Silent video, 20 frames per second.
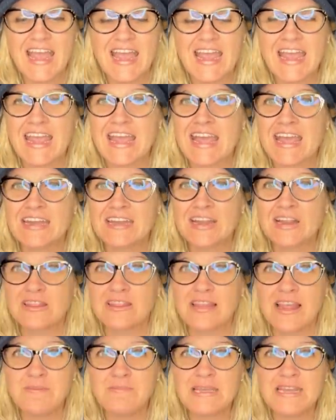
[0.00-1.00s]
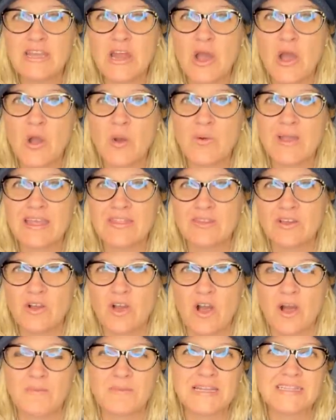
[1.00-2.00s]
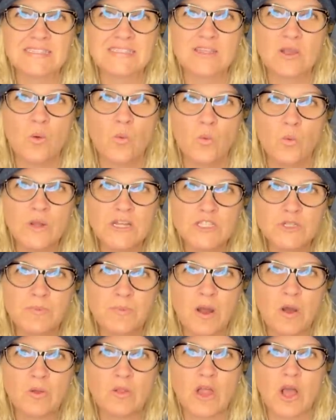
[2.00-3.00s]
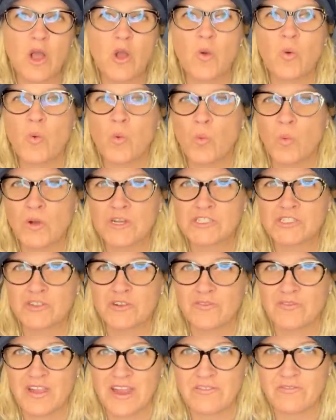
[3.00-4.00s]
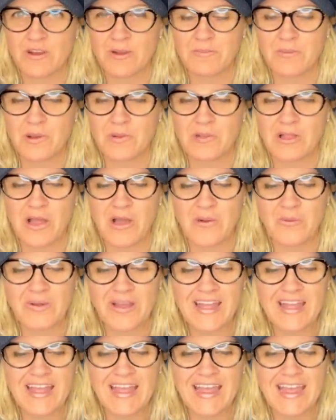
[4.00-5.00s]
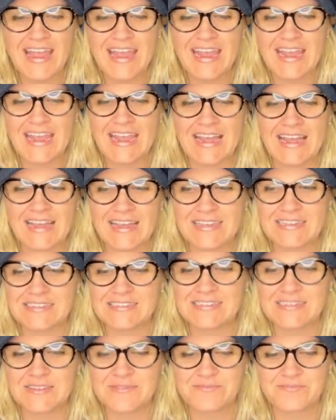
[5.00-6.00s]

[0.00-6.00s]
And let me know in the comments which bolo was your favorite bolo. And